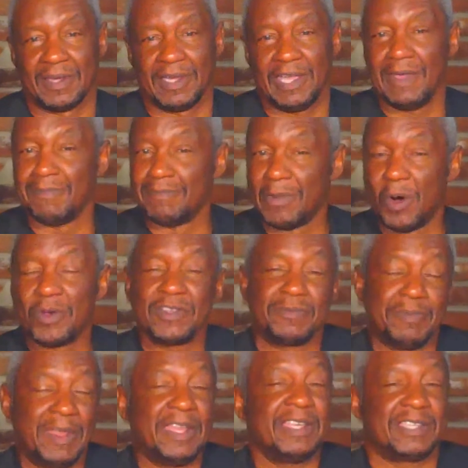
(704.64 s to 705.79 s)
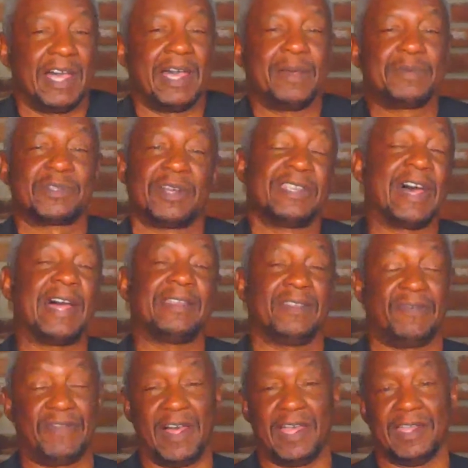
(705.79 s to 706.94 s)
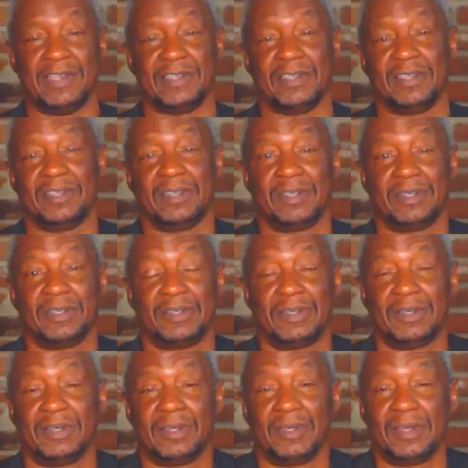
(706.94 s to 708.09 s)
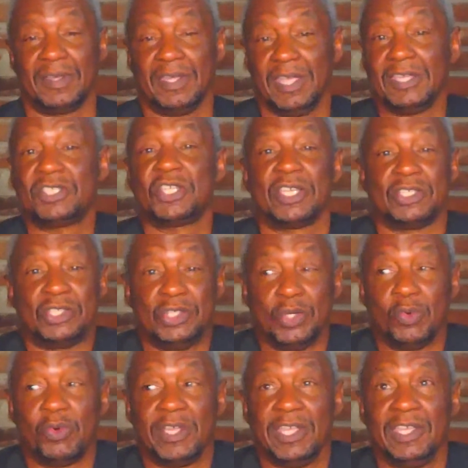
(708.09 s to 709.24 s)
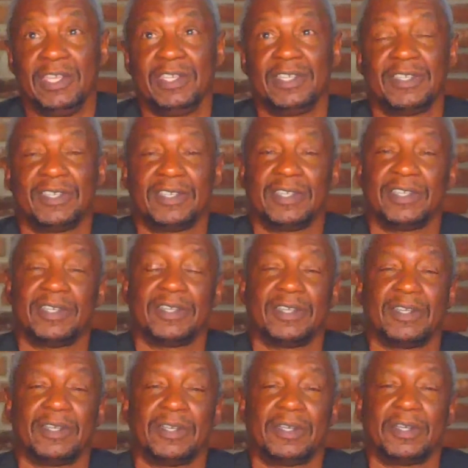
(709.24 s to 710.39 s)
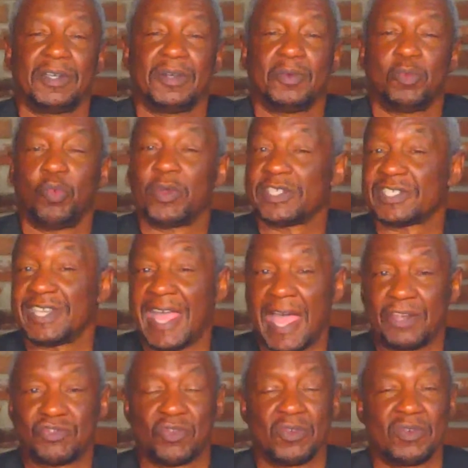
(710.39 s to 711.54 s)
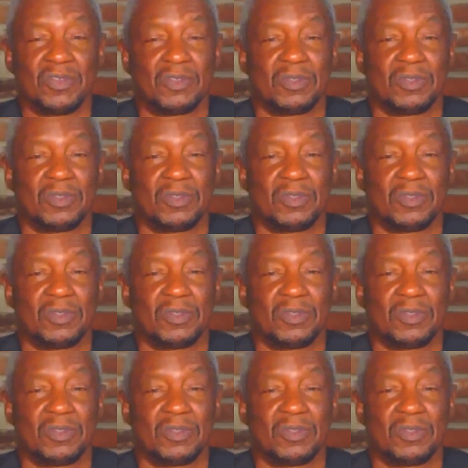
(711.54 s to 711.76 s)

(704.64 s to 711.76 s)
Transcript: And motives many times are not defined. It's just doing what is natural,